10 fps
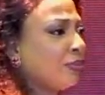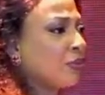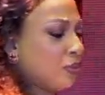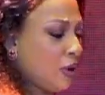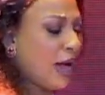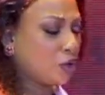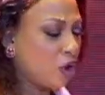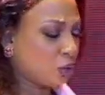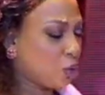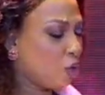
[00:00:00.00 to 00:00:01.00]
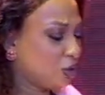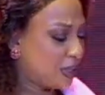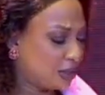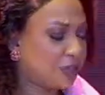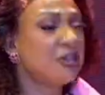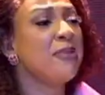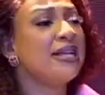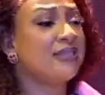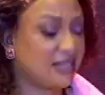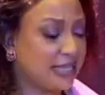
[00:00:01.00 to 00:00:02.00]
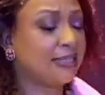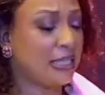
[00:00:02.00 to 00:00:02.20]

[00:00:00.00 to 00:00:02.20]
And God told me, three men seek thee